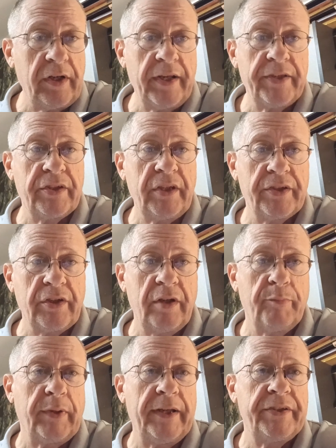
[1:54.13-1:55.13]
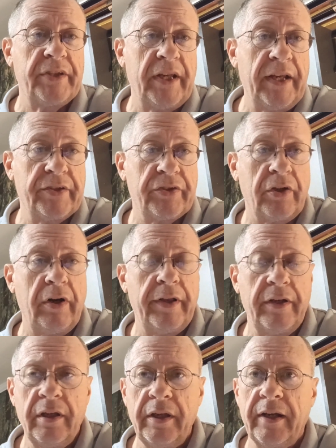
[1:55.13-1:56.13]
it's a good place to get
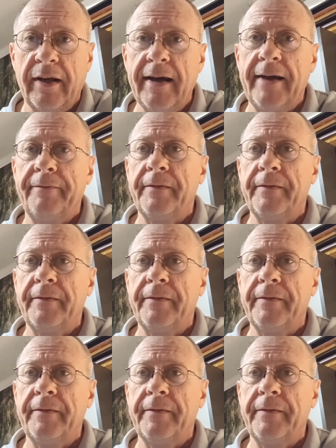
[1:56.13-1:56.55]
started in life.